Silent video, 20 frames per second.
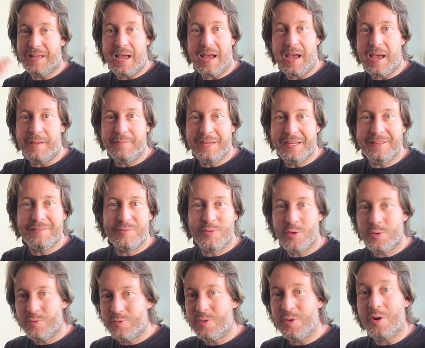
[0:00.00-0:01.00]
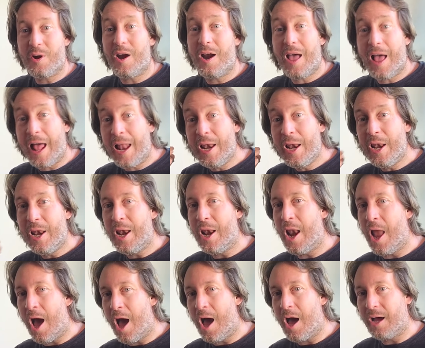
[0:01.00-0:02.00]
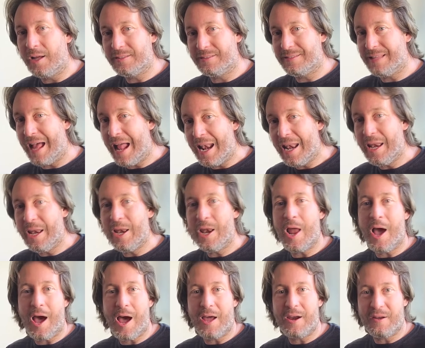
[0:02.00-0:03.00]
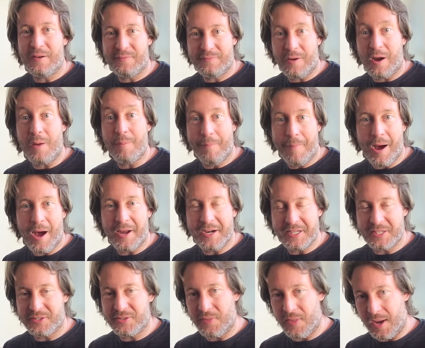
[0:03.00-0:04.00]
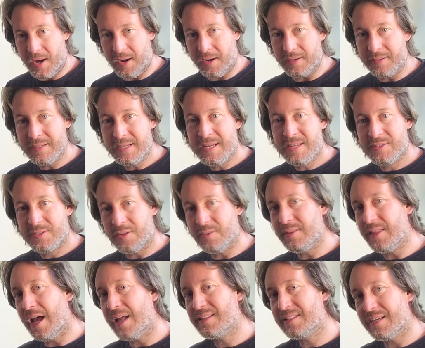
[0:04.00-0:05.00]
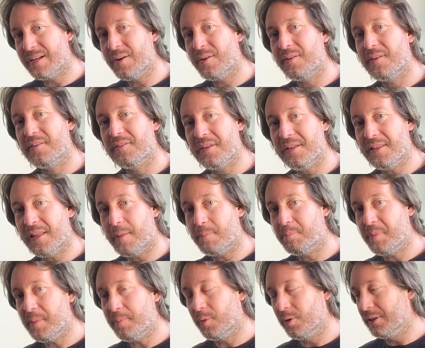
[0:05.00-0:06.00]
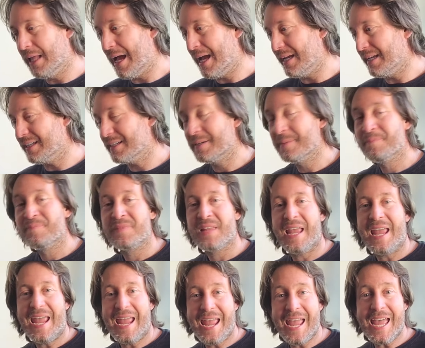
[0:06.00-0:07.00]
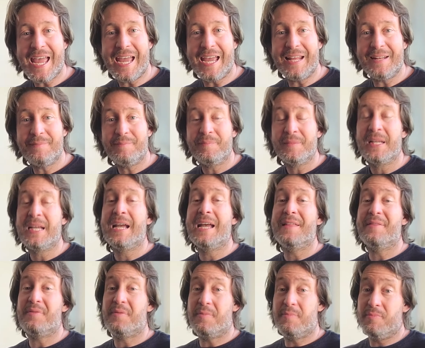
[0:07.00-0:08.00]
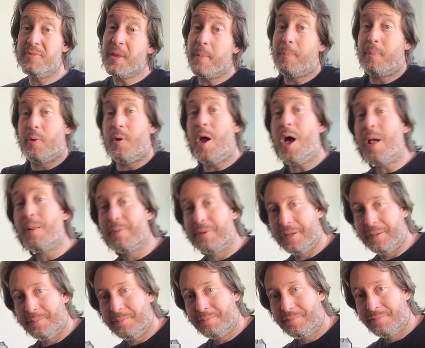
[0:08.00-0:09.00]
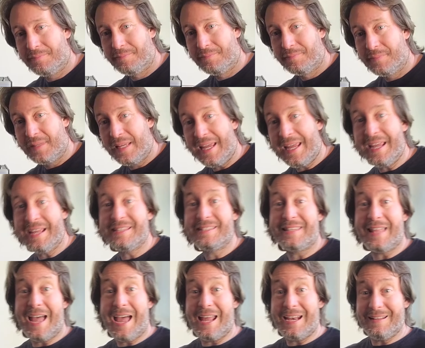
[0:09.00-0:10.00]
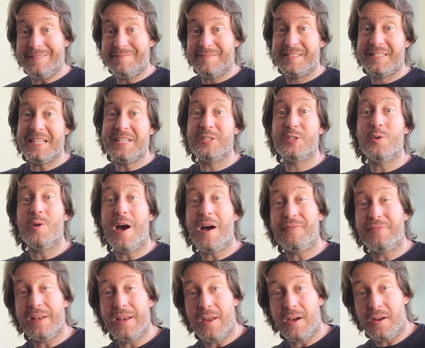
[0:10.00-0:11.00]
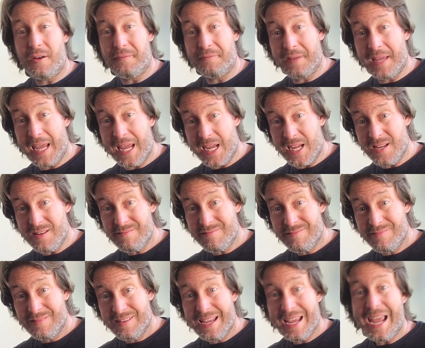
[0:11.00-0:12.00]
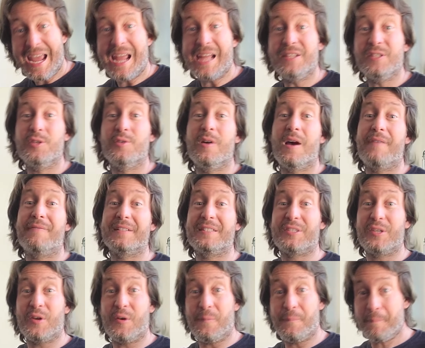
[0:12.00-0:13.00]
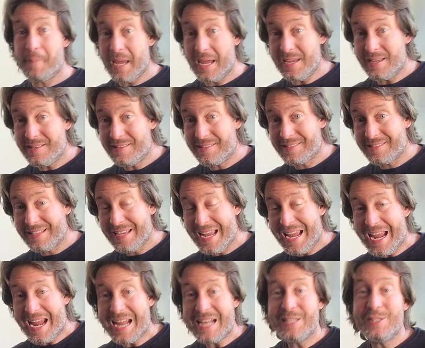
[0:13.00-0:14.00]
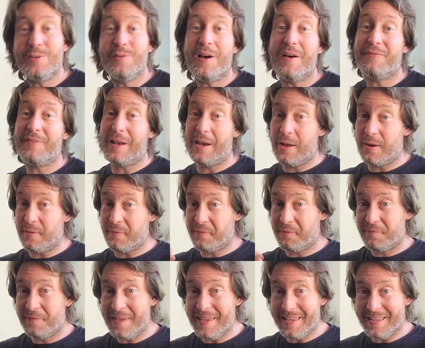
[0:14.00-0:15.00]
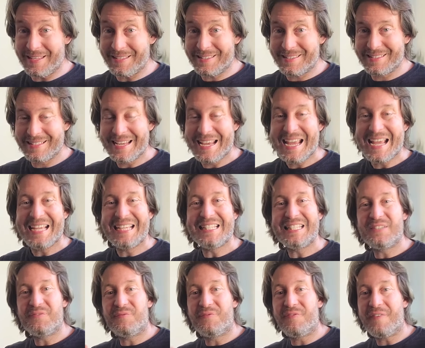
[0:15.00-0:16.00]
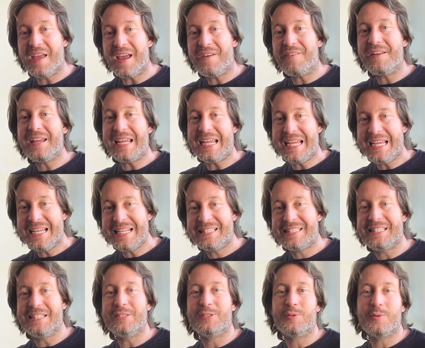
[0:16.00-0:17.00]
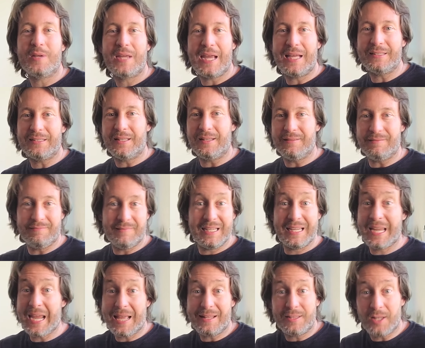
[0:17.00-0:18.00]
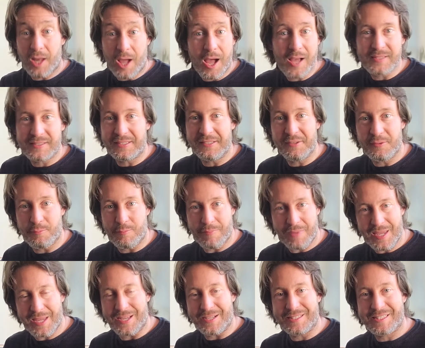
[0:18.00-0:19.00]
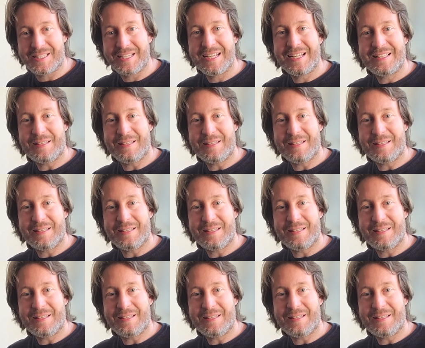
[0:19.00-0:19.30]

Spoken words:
I mean, there are a lot of harmonics there. So that's another thing that people like. And the problem is that since you have a lot of gain and you have a ton of bass and you have a lot of fizz, it's very easy to get lost in the mix.